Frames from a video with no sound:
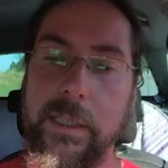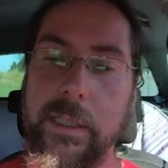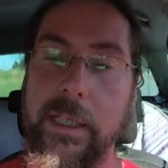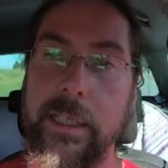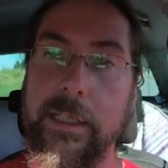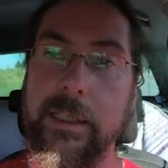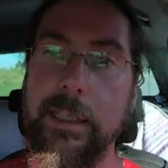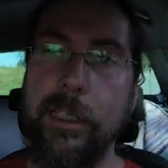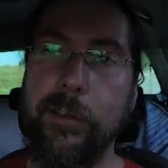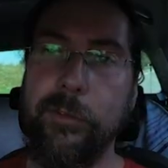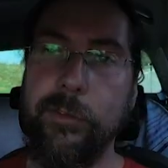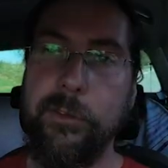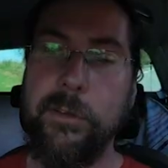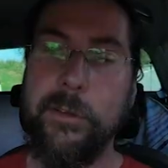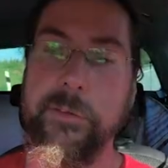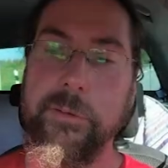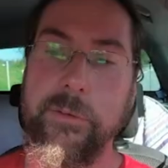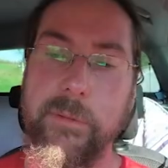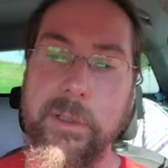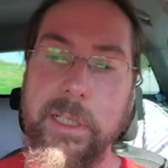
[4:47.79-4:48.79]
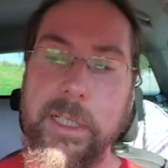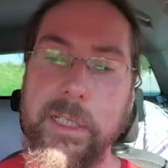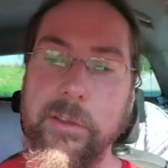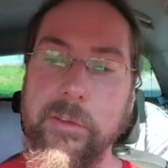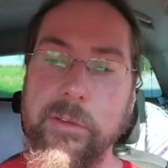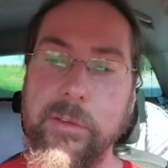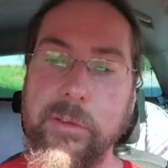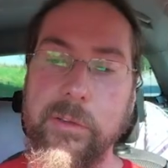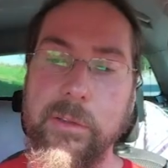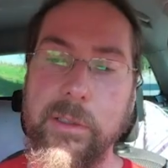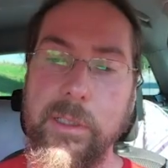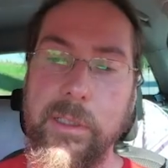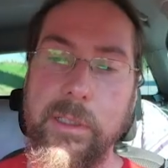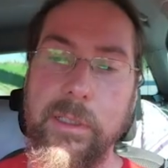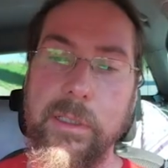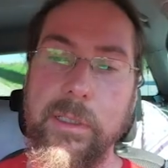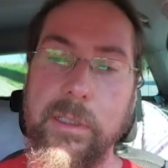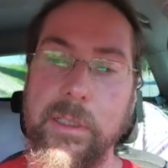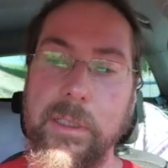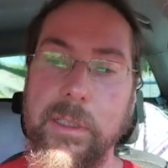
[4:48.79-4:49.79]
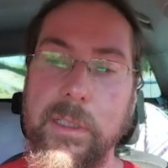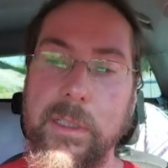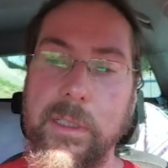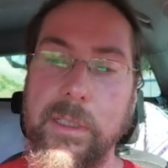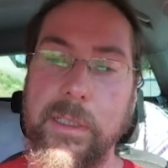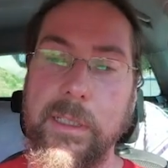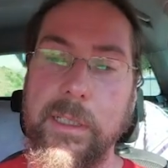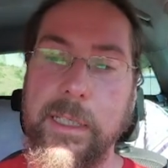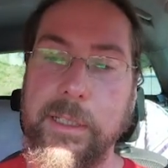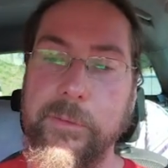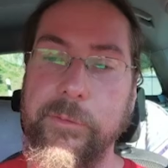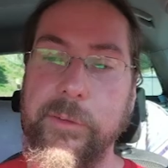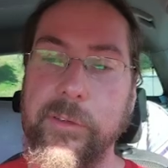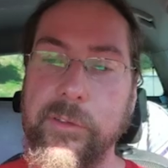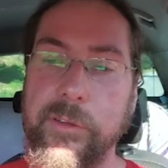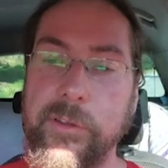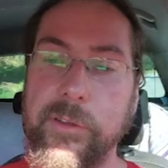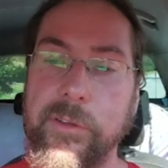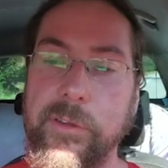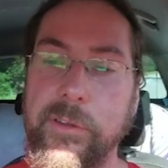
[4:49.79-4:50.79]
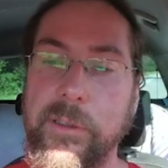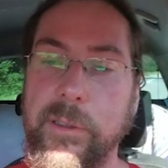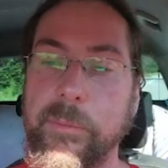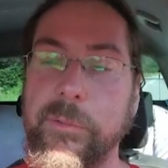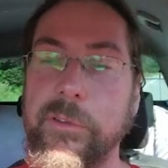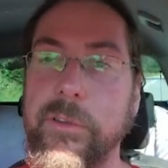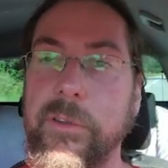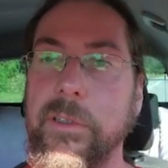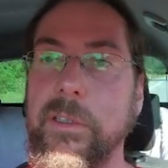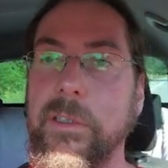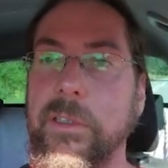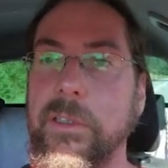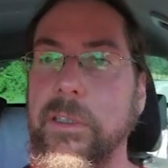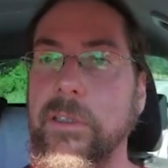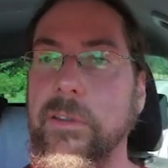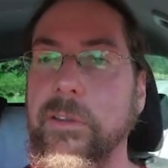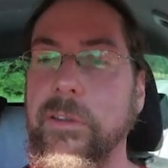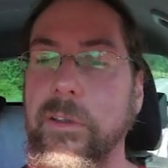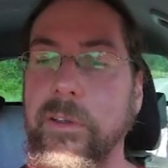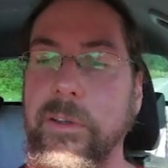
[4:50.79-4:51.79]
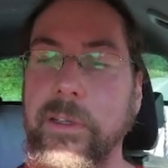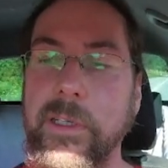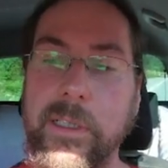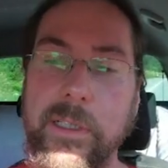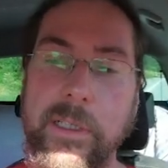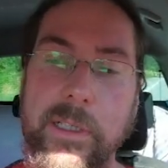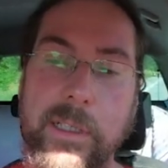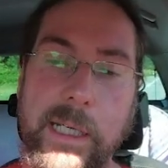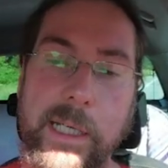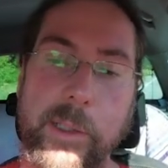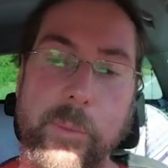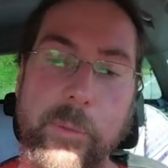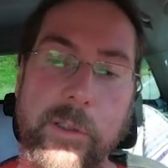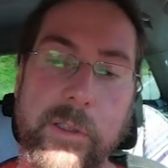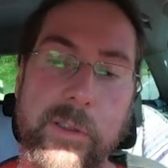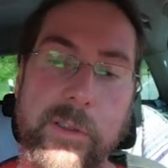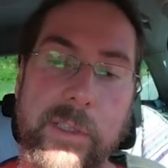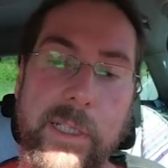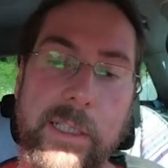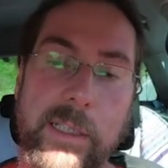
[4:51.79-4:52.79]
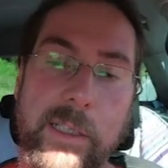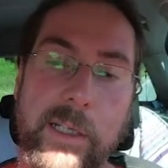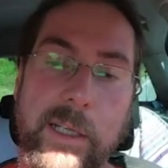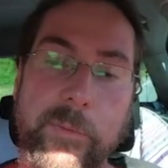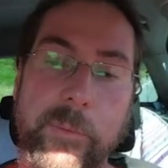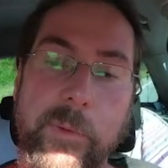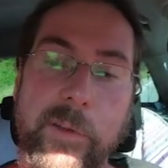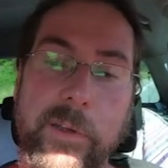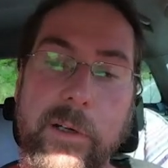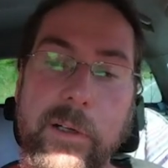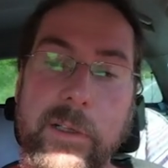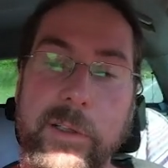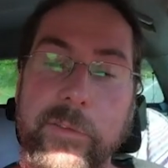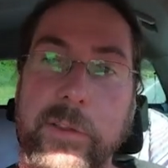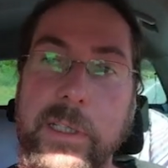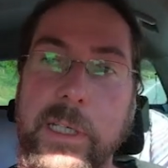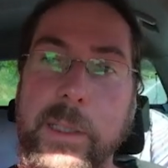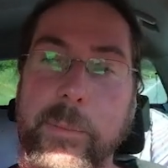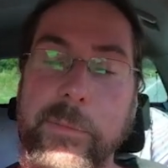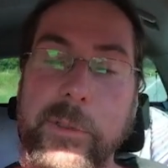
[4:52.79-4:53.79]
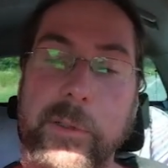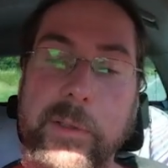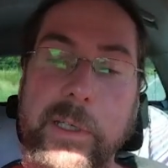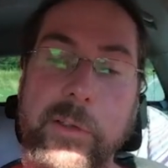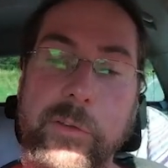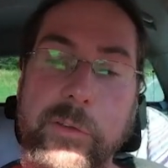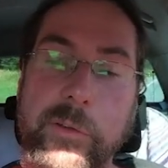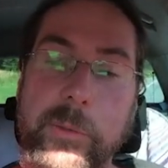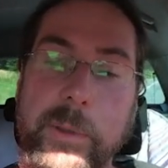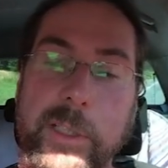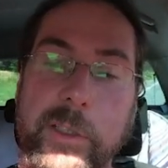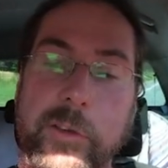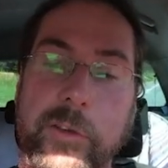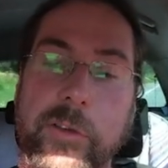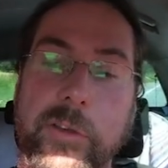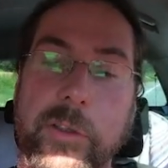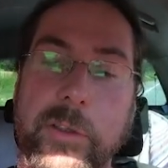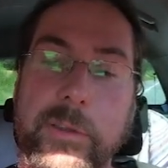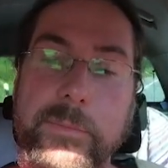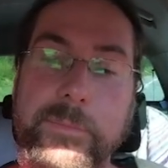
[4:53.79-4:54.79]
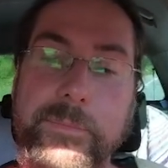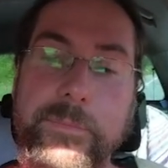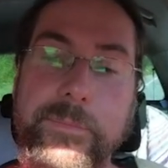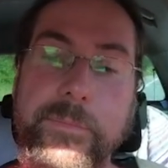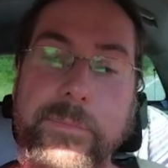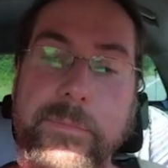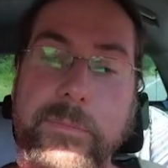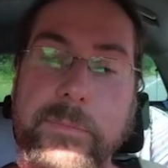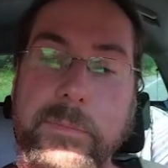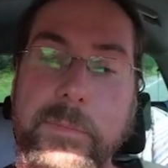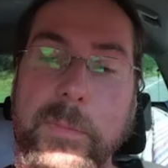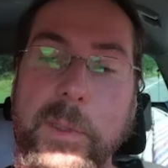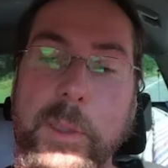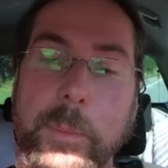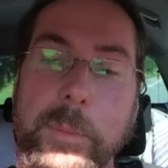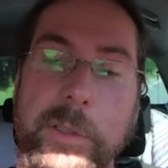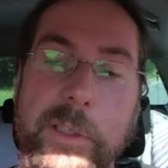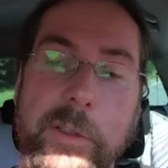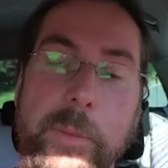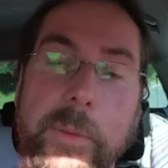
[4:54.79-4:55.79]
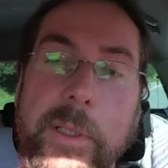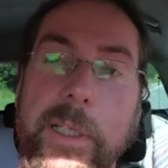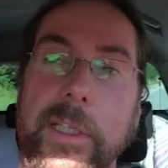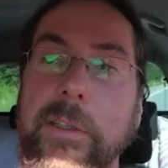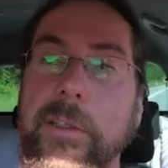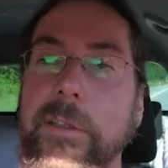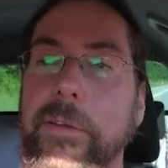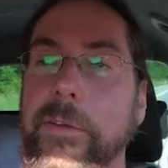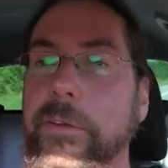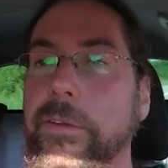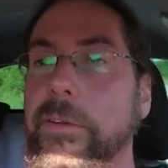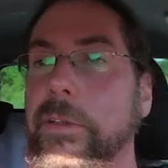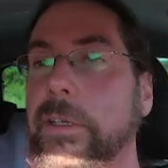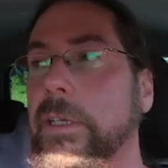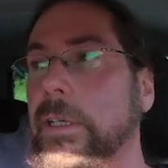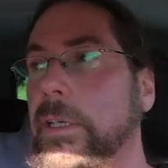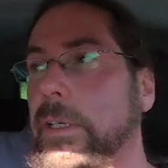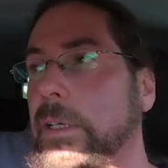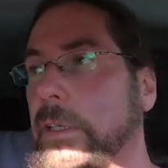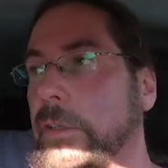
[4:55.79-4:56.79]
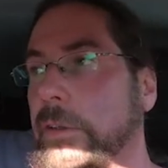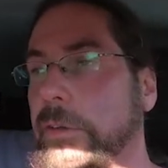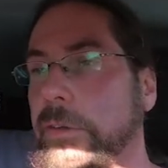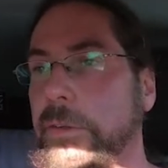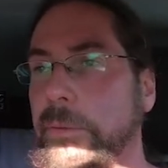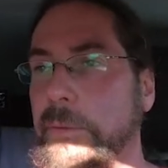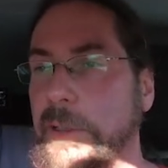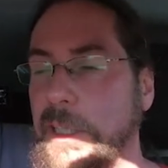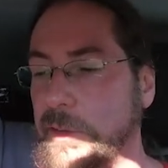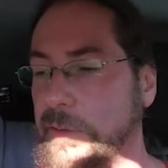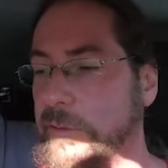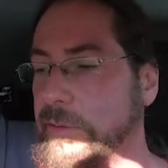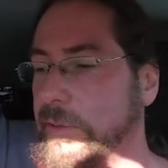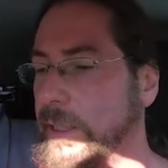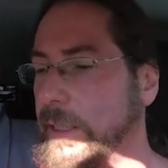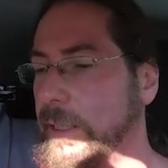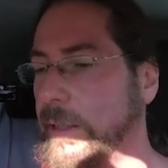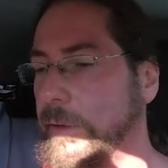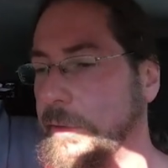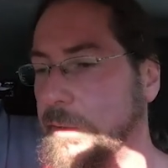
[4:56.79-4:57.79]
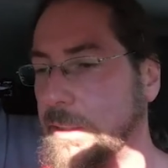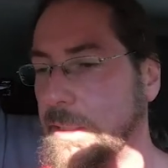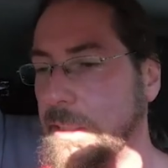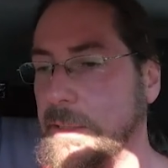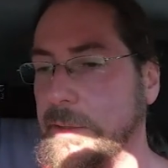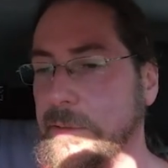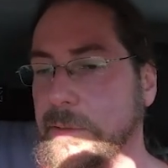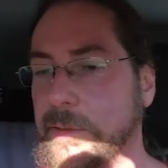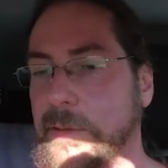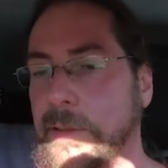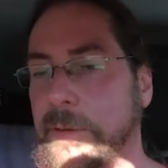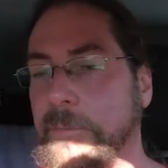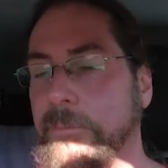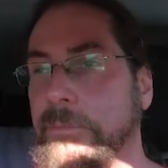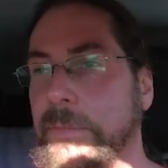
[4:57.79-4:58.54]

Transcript: And then of course range, average consumption is the thing that I want, and with all of them you can switch between those 3 things.